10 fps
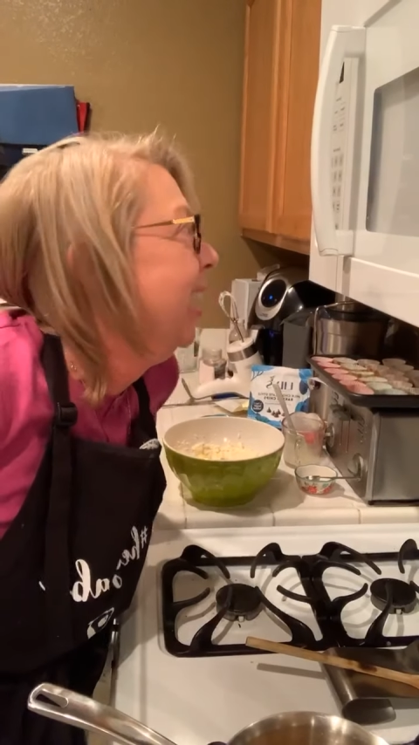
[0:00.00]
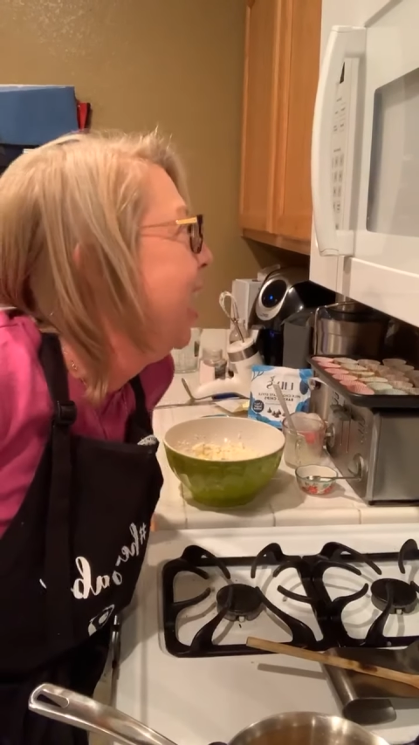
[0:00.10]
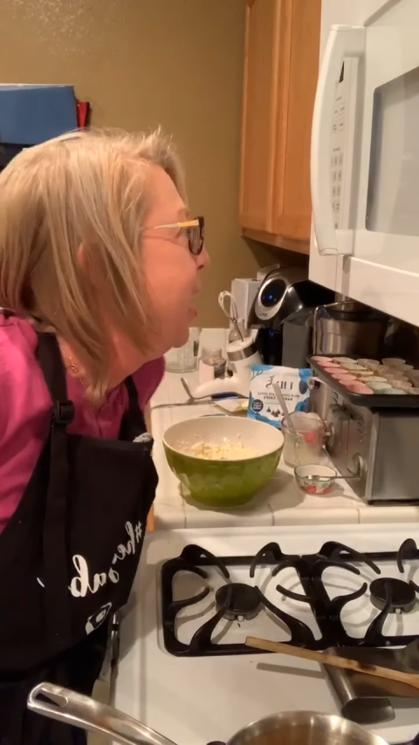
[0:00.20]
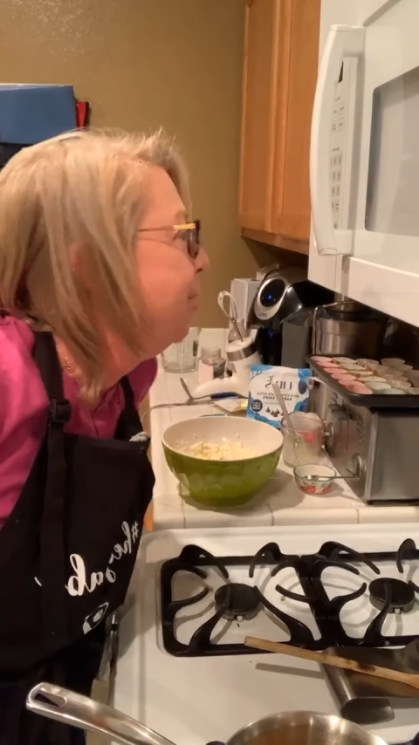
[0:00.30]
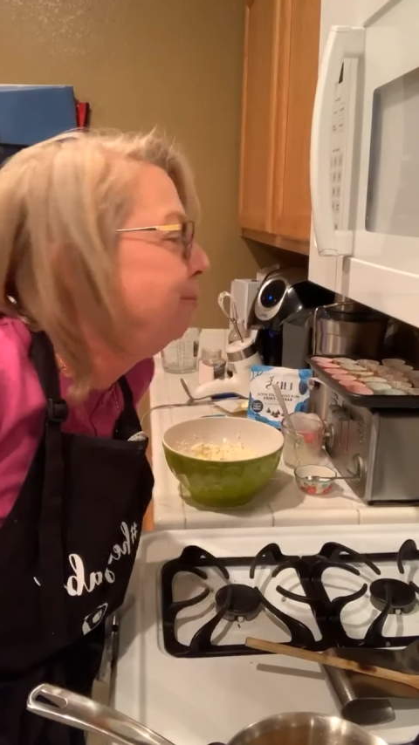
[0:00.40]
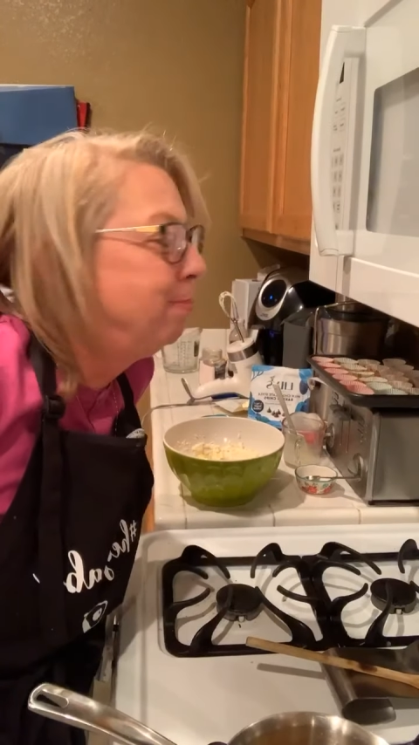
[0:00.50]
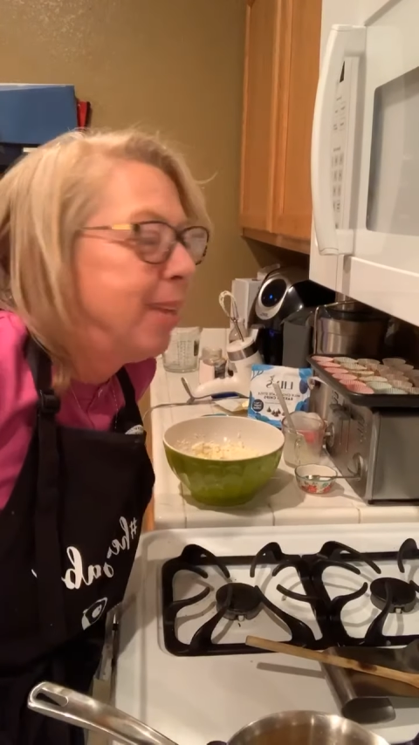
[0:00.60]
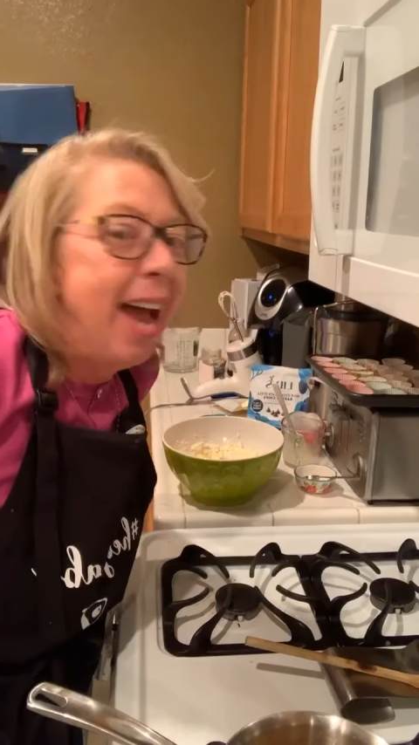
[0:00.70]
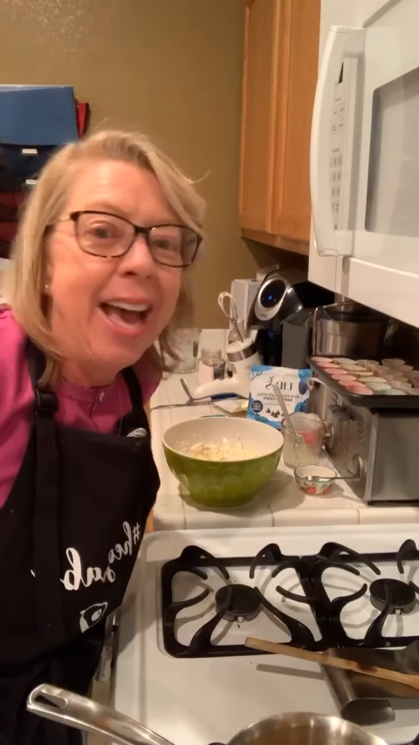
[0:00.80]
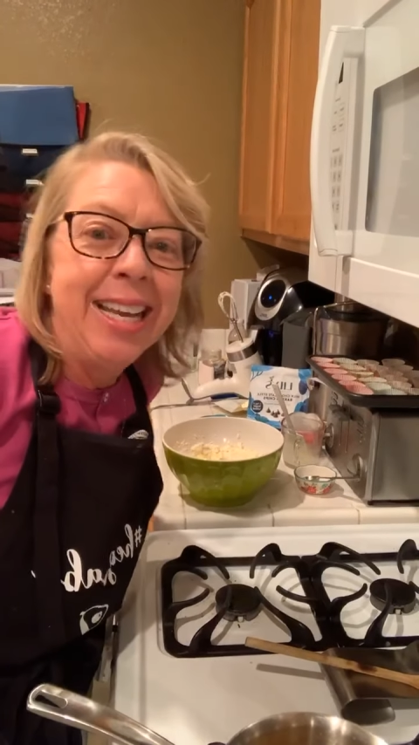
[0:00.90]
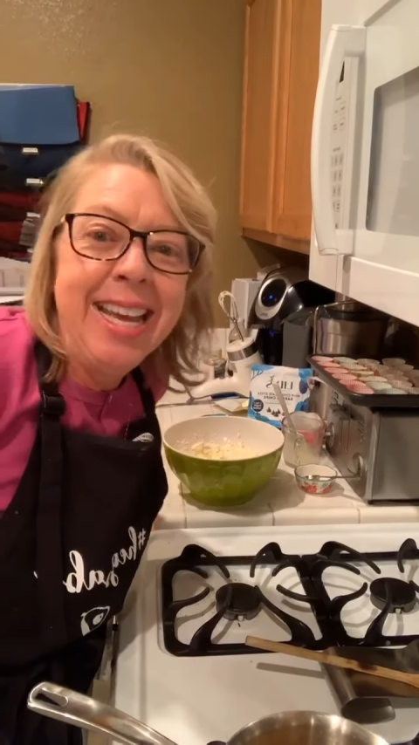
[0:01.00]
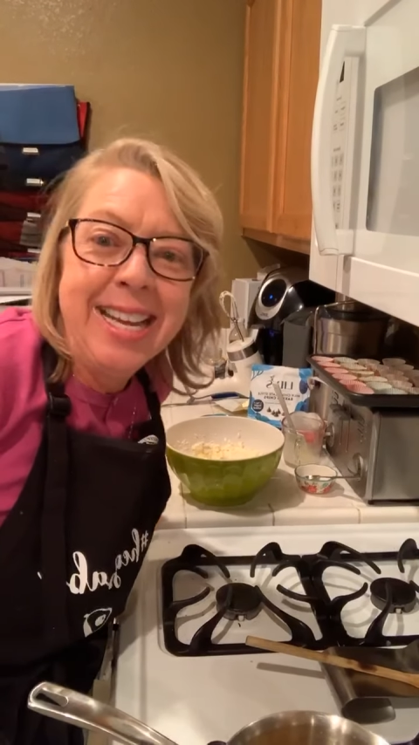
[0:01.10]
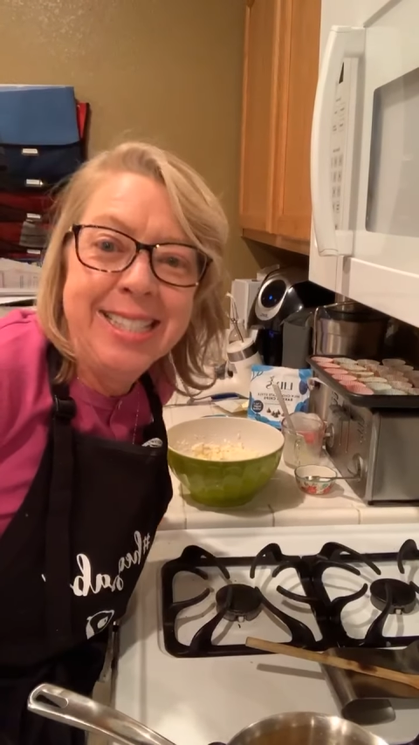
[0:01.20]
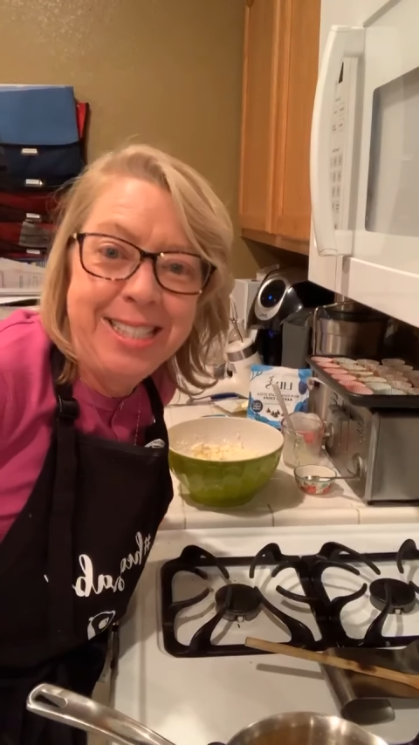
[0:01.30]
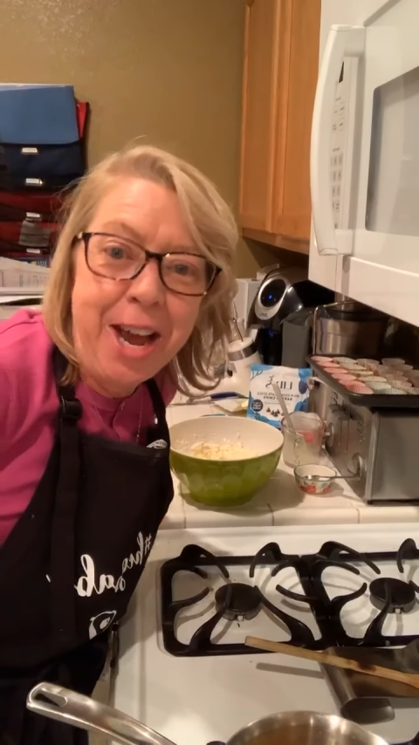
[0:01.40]

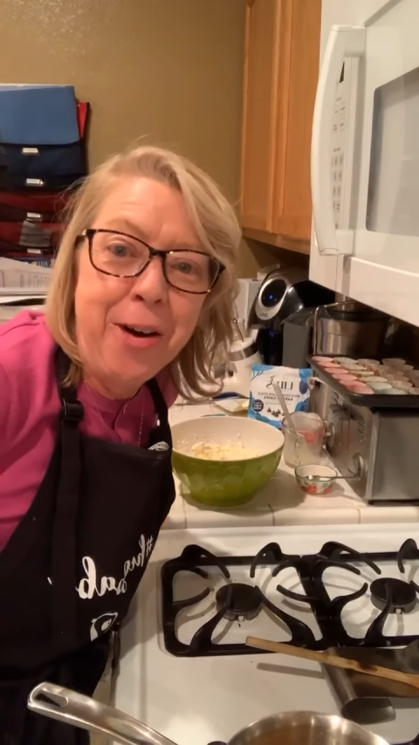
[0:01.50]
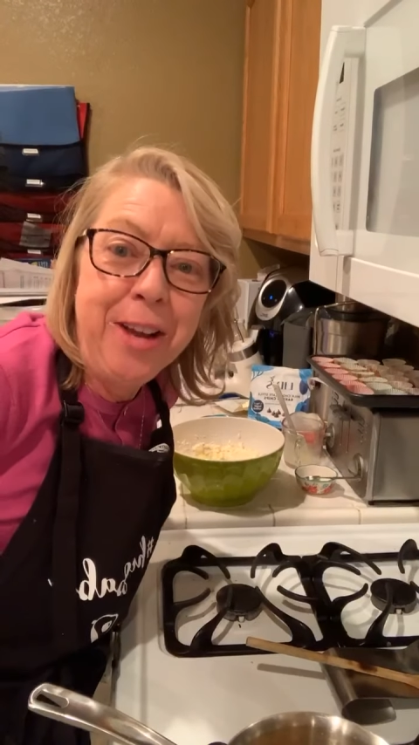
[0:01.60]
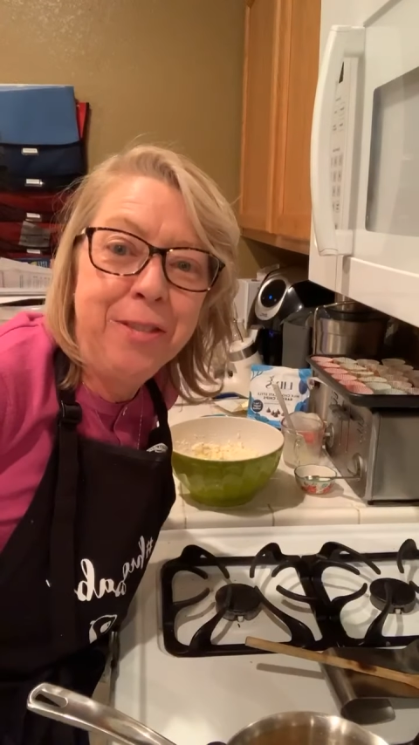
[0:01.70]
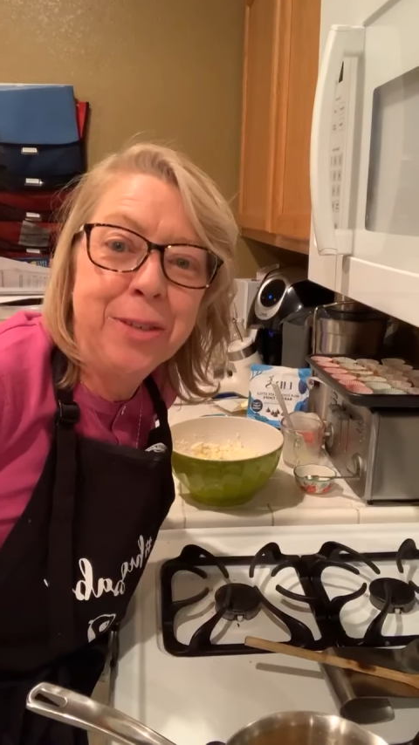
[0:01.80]
Again, so if